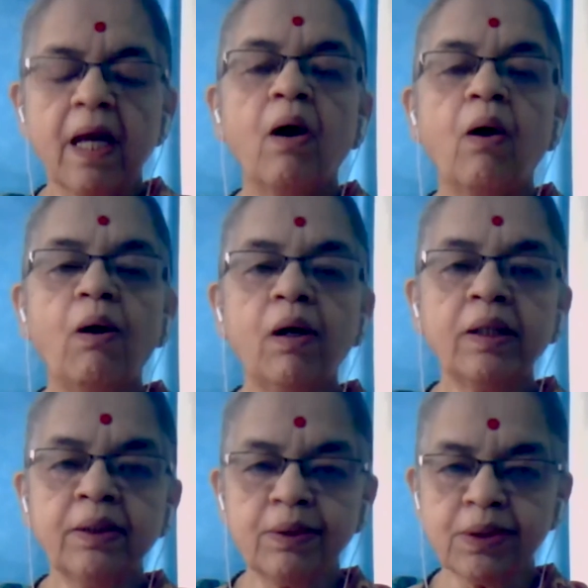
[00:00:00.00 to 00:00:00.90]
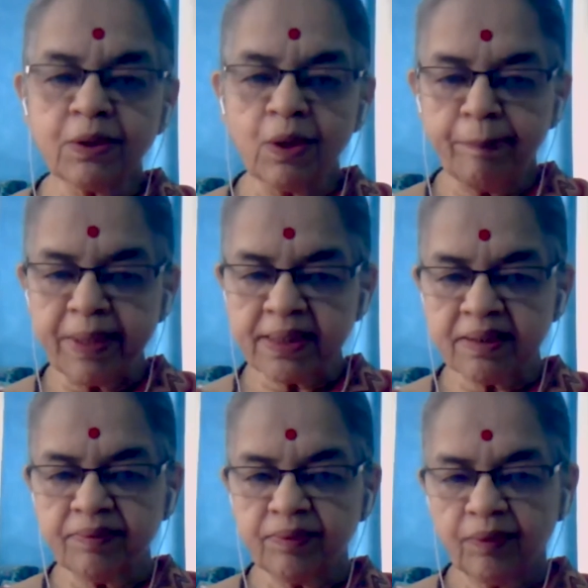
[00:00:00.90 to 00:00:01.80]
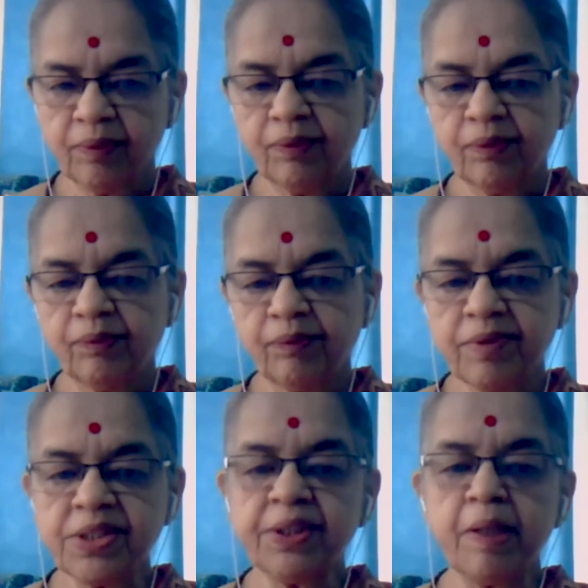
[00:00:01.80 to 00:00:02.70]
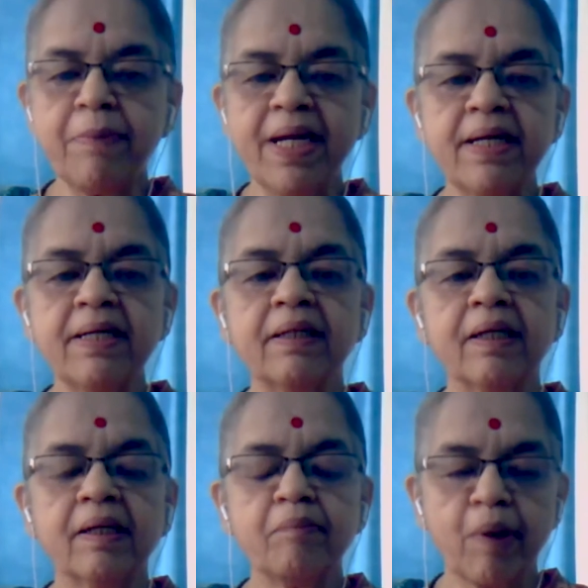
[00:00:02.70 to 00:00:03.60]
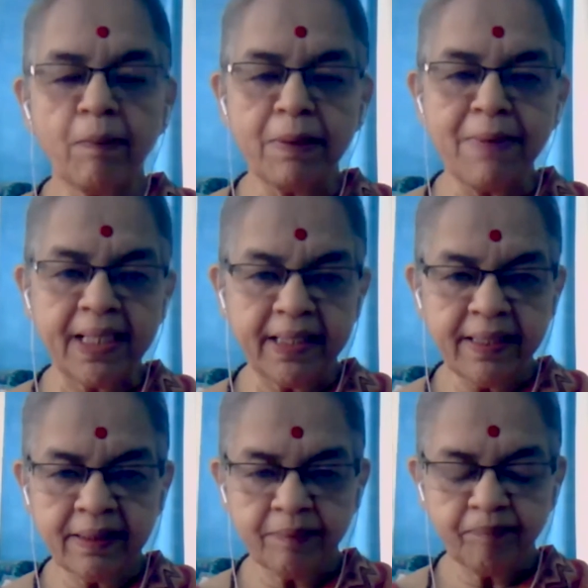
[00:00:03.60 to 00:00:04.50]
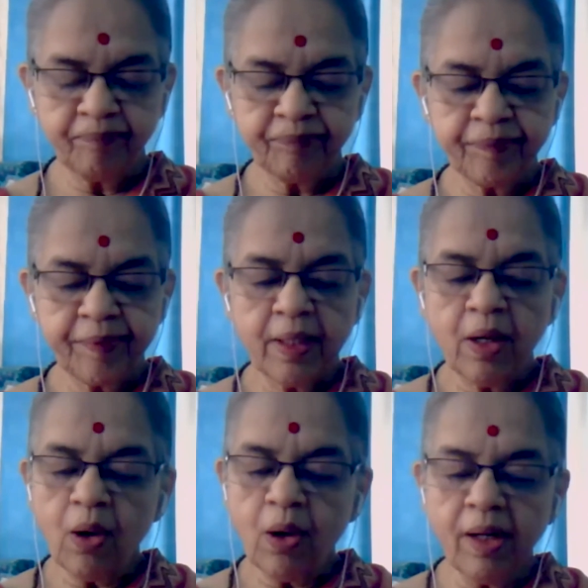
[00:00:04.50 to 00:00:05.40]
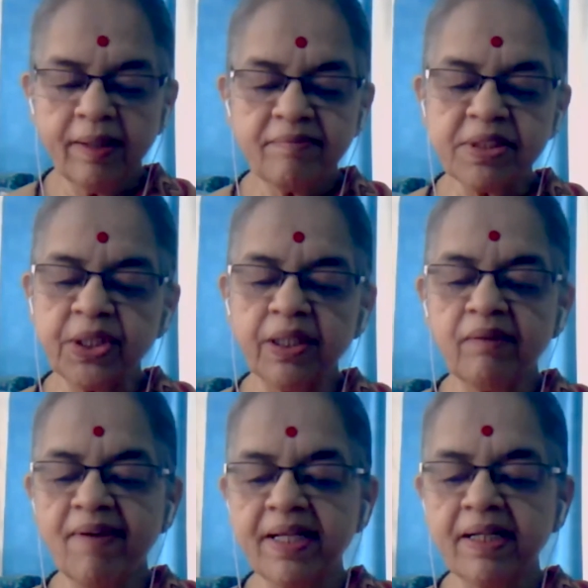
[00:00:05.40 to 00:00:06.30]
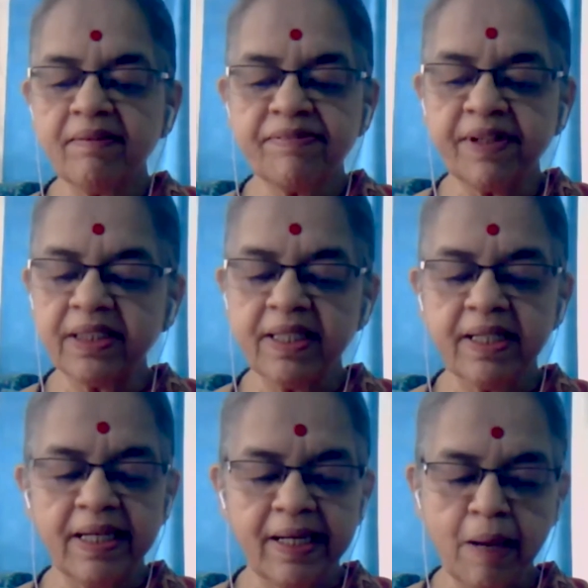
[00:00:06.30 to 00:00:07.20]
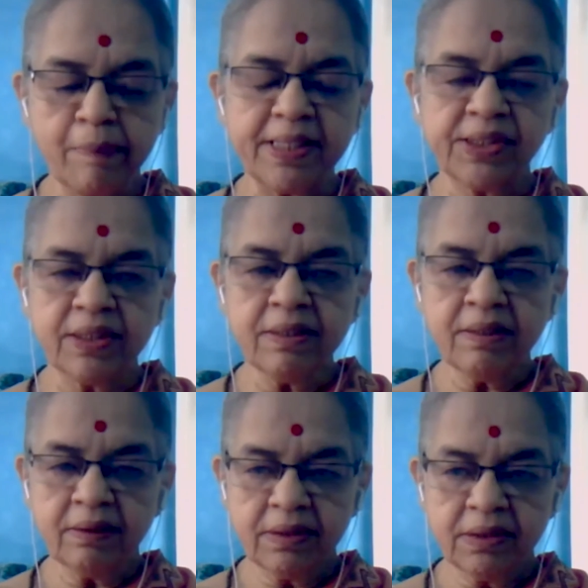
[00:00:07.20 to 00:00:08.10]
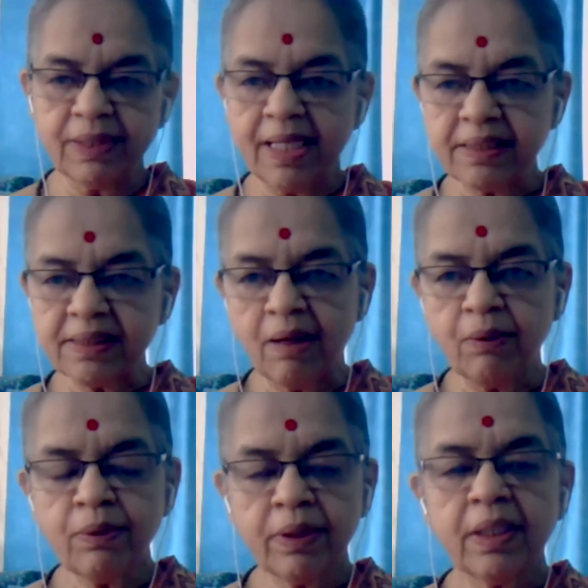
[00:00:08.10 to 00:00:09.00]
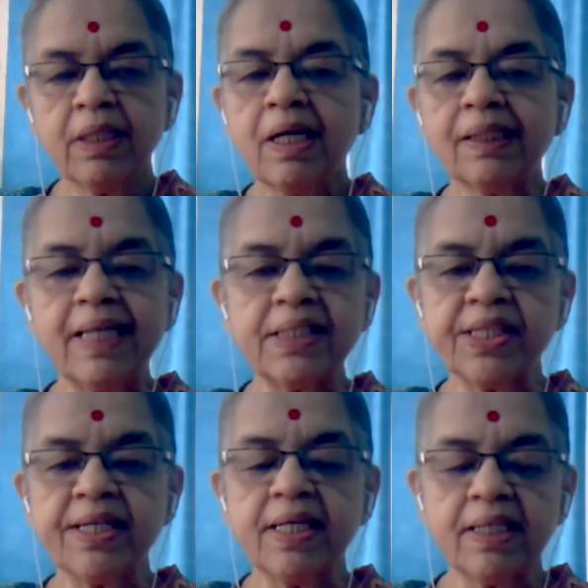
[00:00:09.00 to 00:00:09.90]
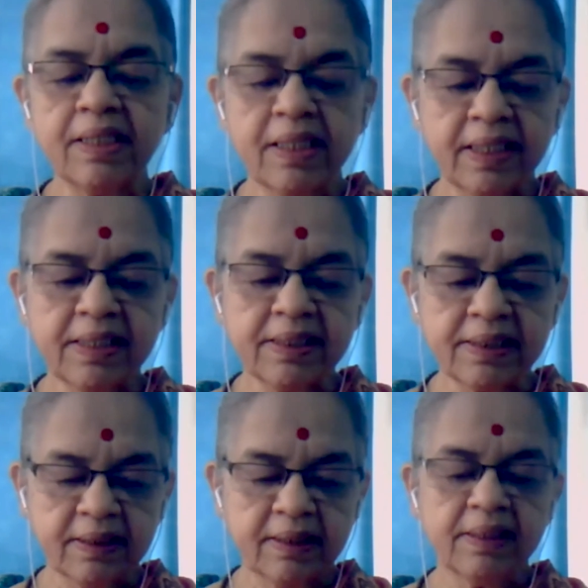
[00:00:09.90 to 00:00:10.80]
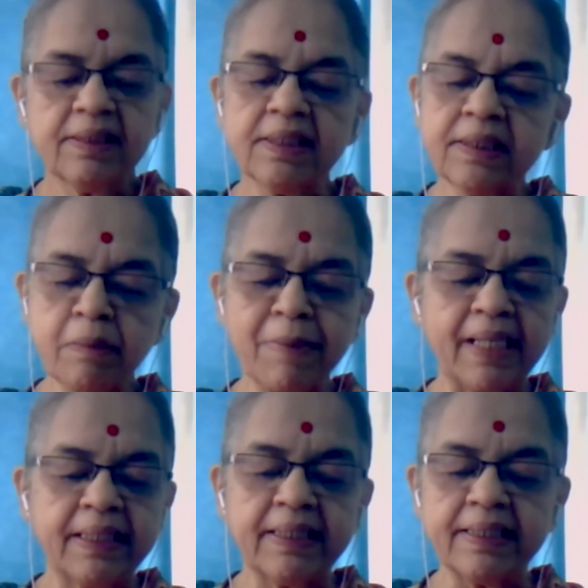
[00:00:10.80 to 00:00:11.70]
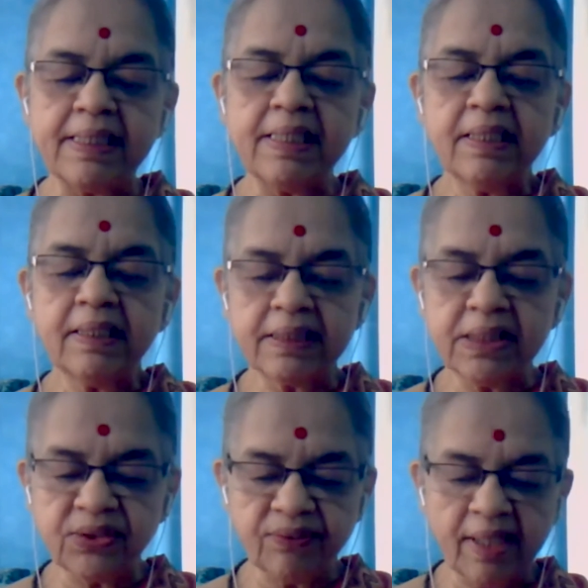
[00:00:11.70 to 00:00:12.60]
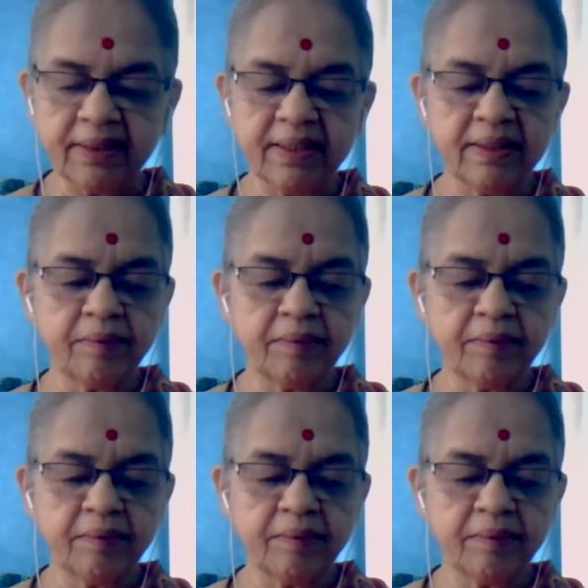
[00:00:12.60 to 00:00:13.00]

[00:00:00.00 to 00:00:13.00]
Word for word: all those topics which remain problematic or which require further elaboration. So that is how a darshana is systematically constructed.